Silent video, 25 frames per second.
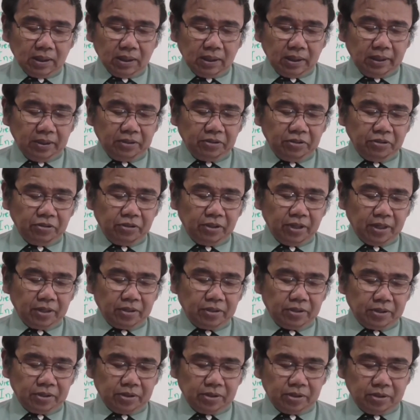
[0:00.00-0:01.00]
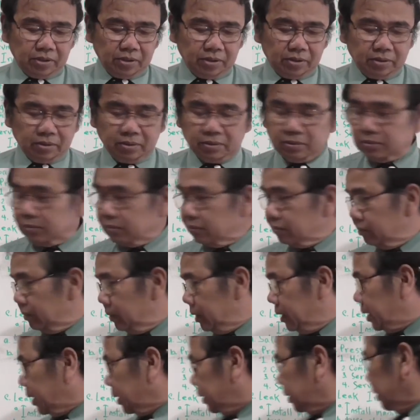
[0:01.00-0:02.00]
leak detectors.
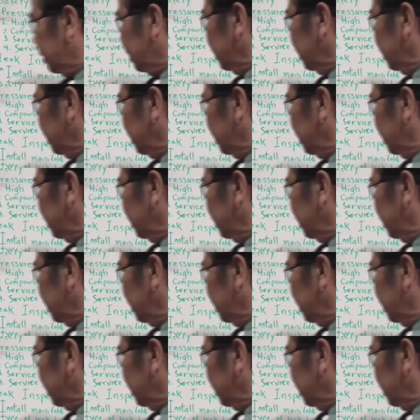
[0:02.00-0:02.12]
We got